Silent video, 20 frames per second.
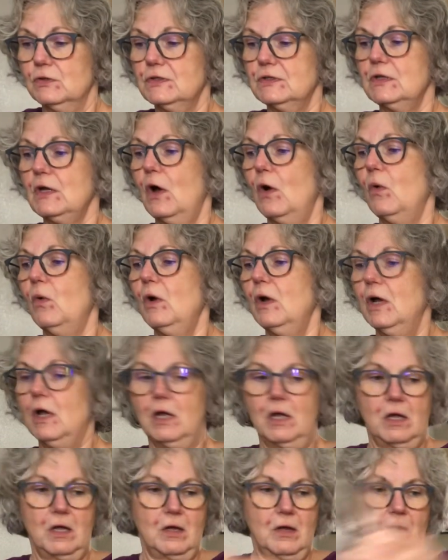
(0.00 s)
So
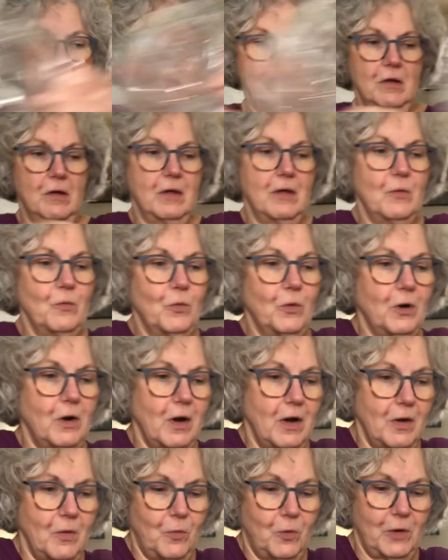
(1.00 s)

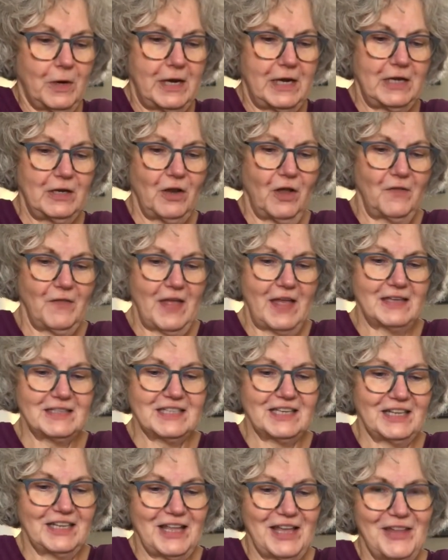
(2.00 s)
we're in on that
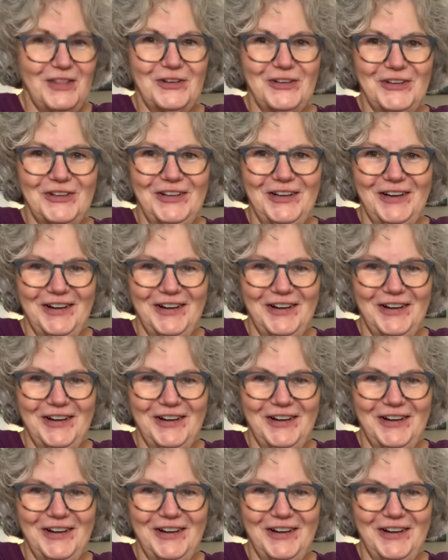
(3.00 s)
together.